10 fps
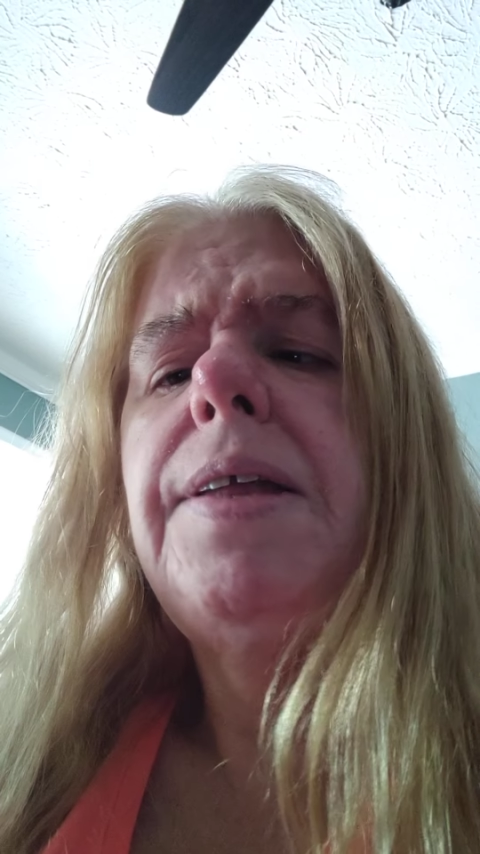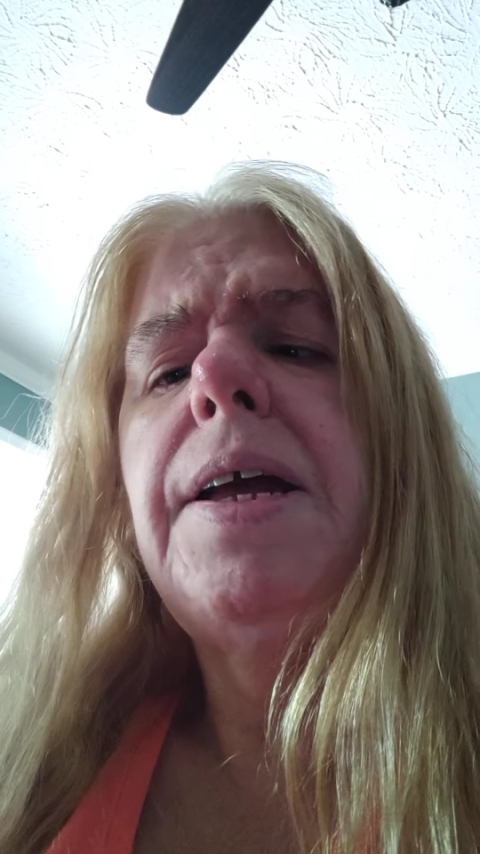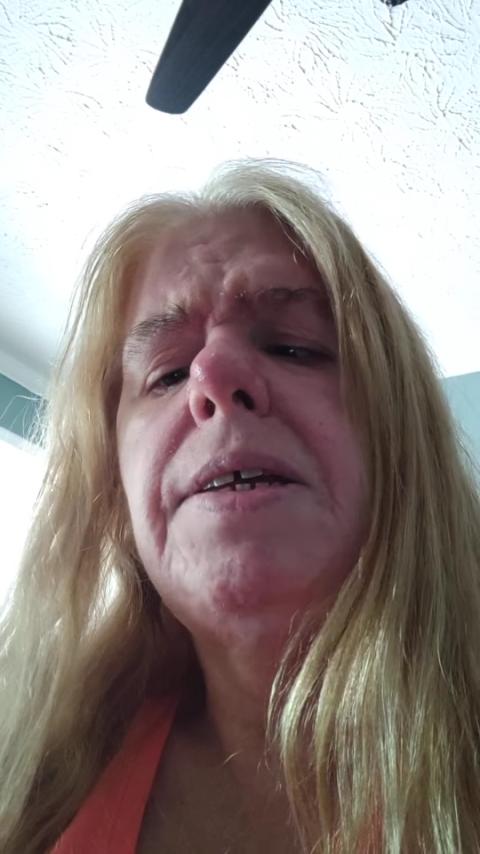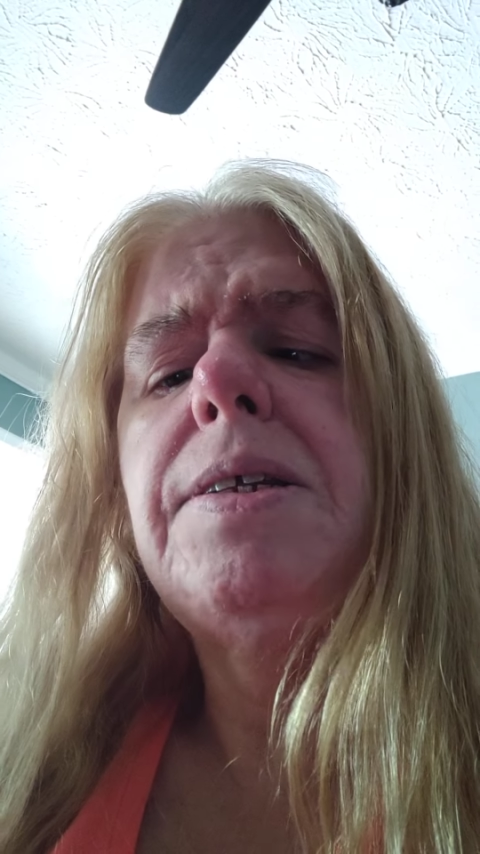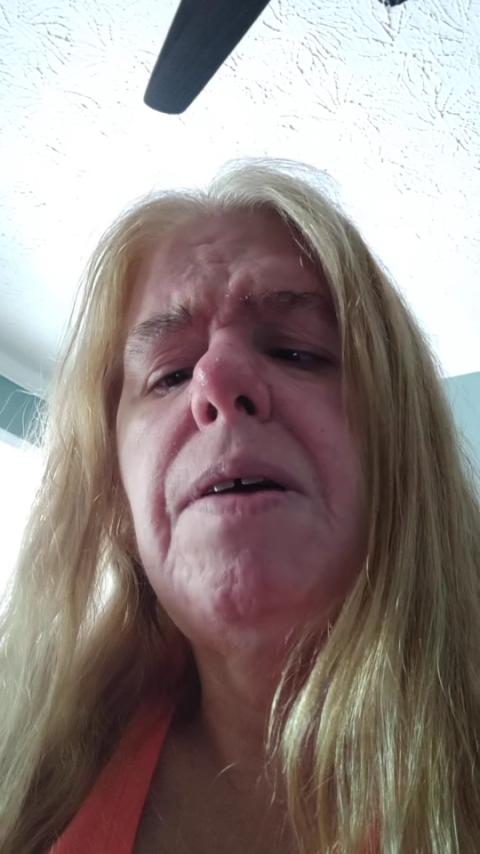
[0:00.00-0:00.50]

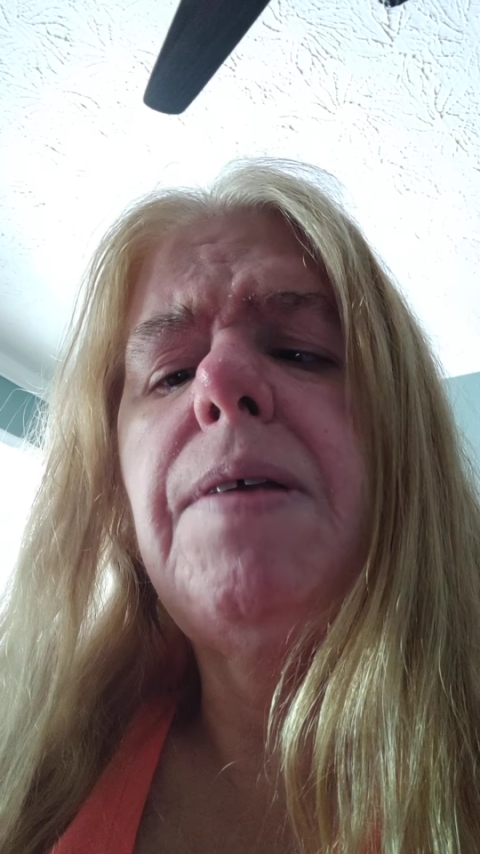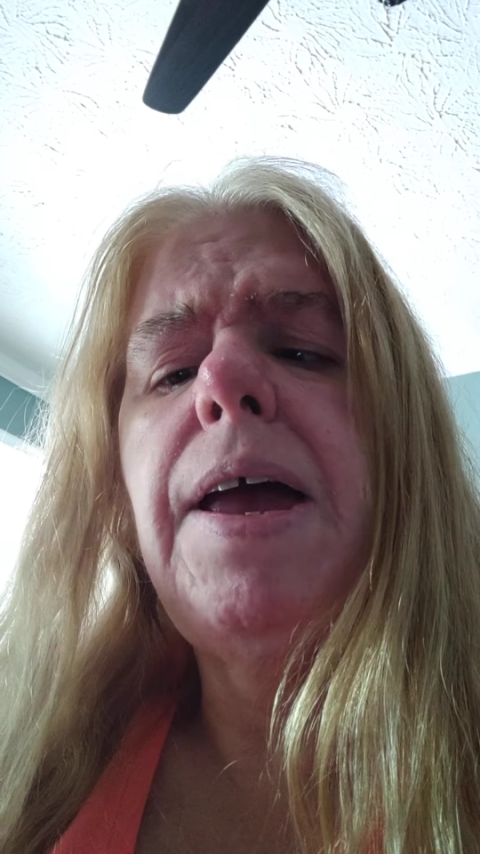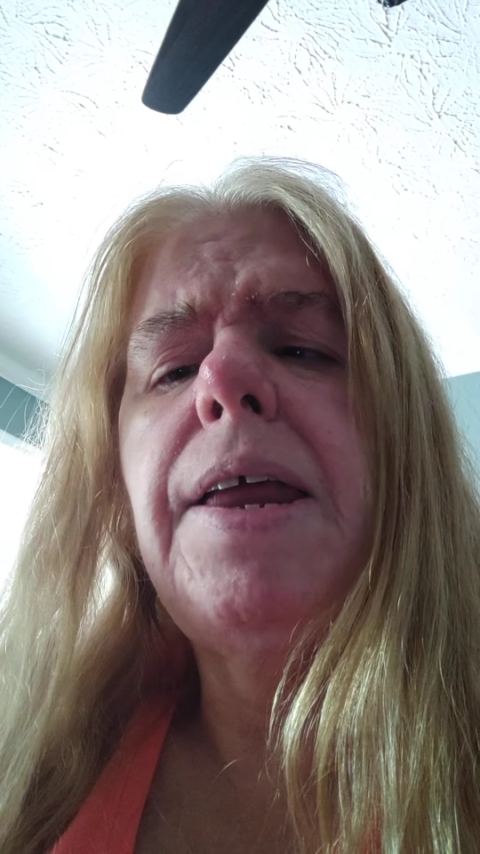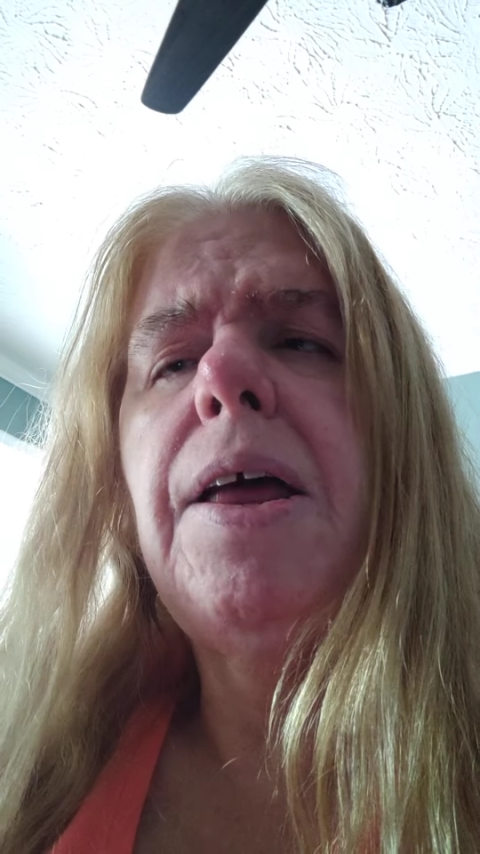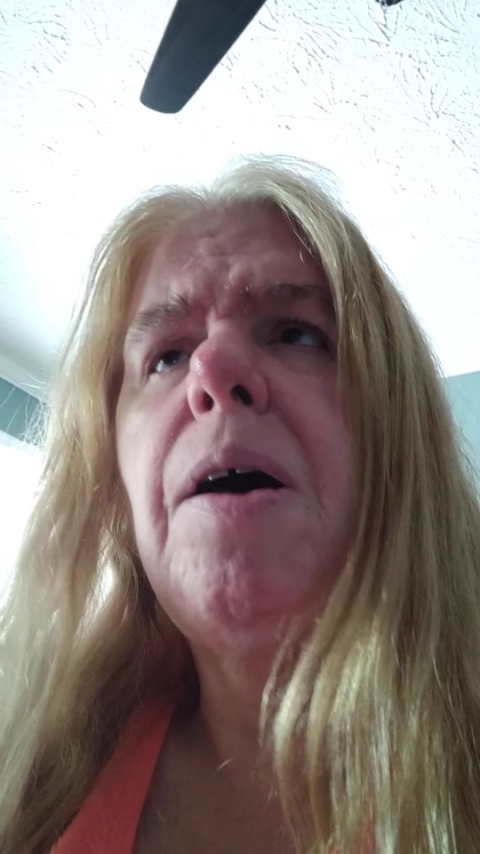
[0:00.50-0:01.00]
Things don't
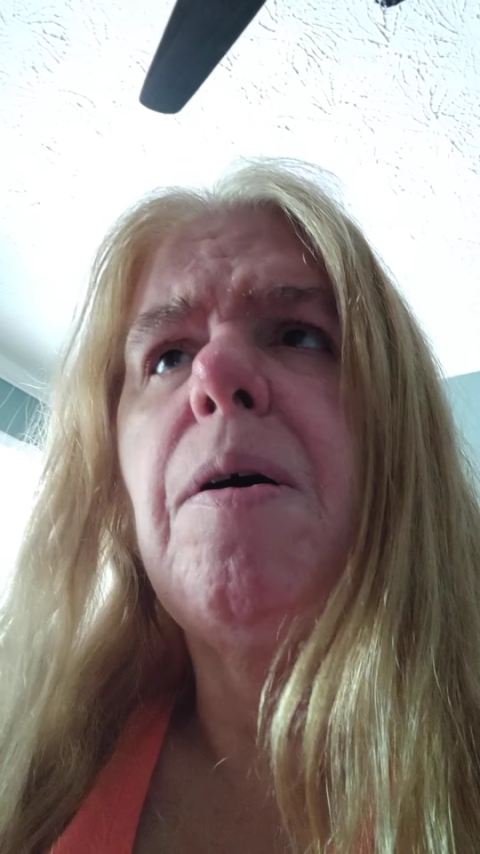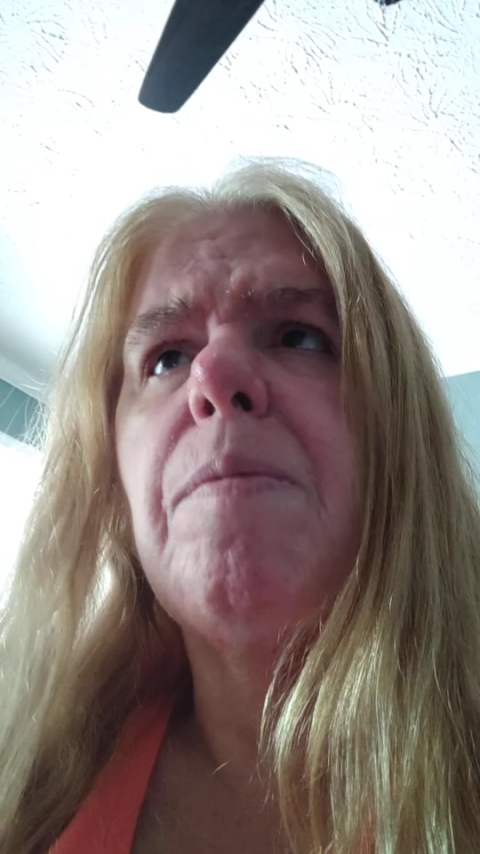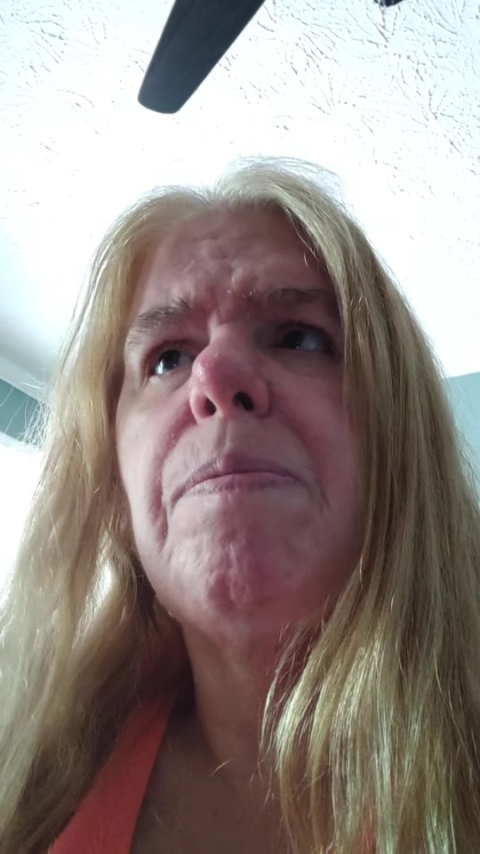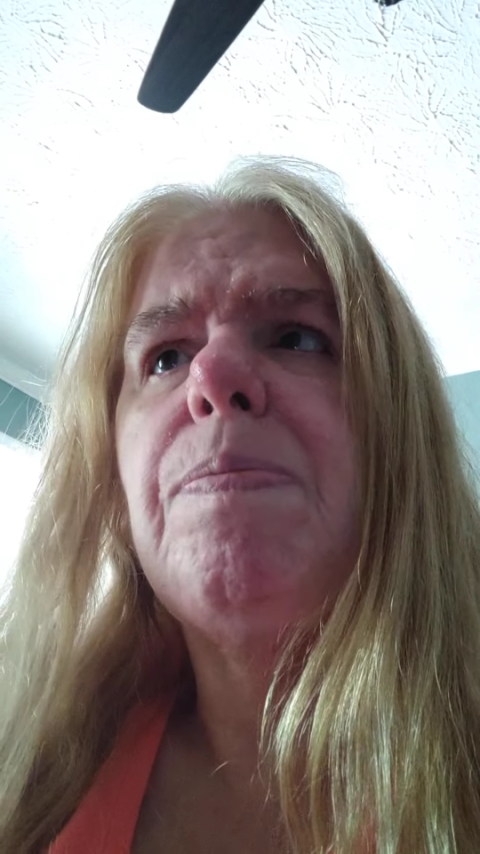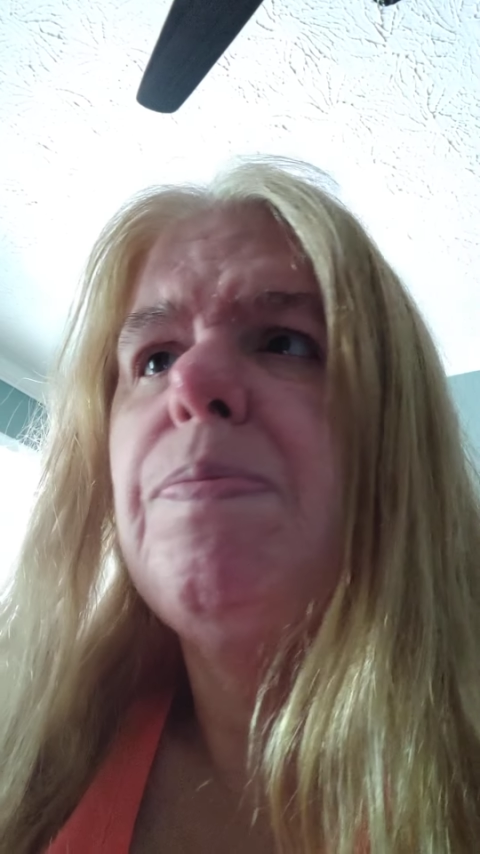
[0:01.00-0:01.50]
add up.